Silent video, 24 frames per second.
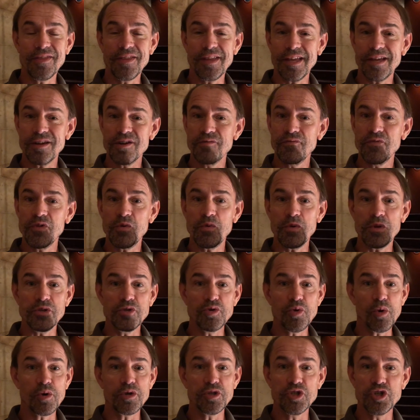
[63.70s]
the interview with
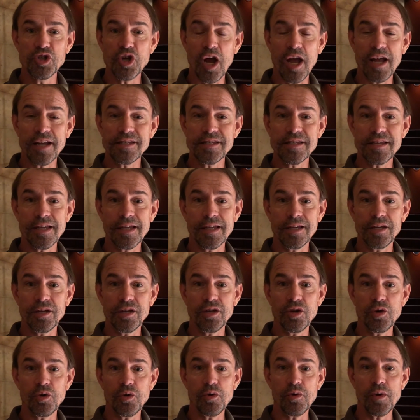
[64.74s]
George Johnson,
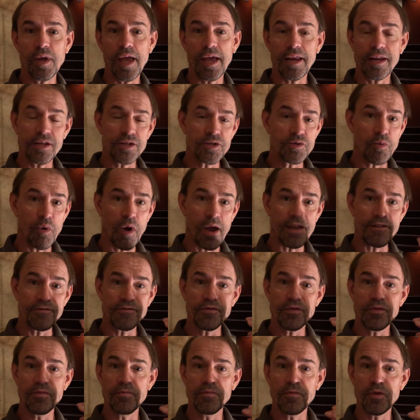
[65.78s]
who and his
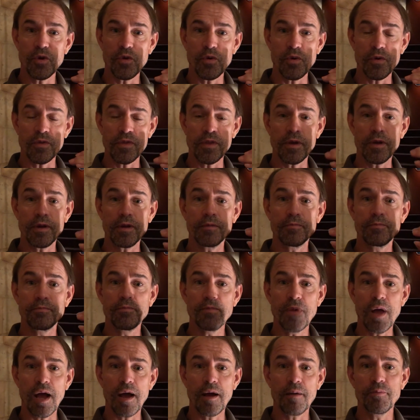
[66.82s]
wife, who are the
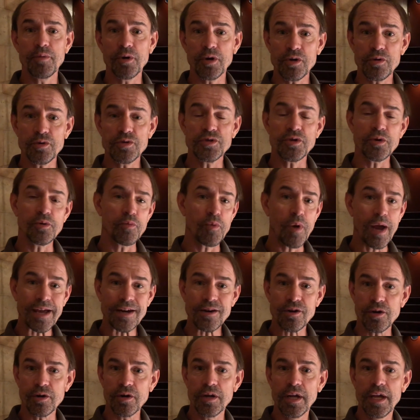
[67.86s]

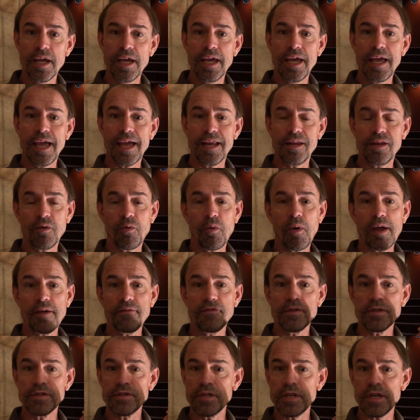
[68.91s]
producer-writer, and the
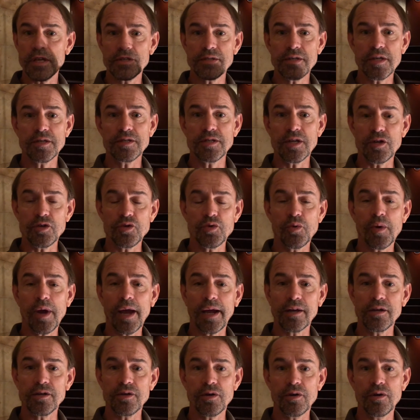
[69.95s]
wife is the assistant
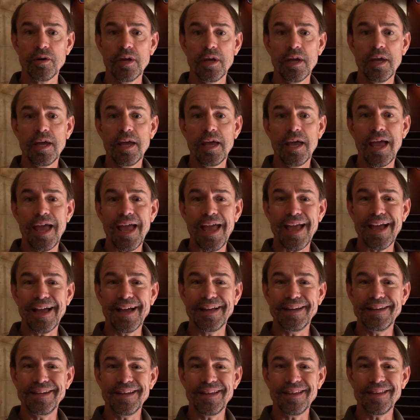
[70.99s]
director.
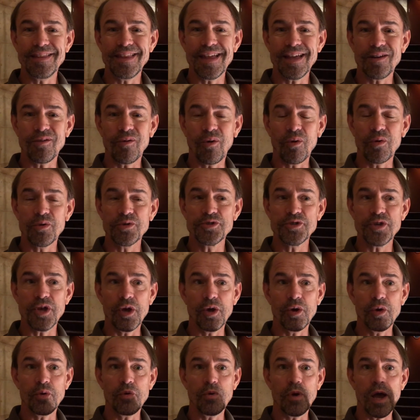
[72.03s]
And then
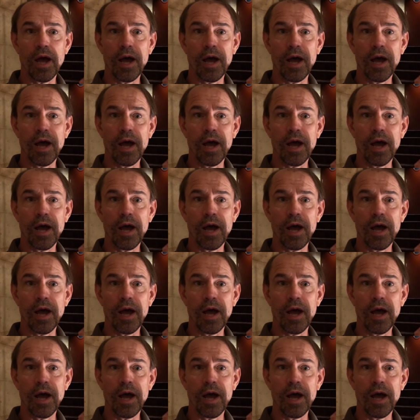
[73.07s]
also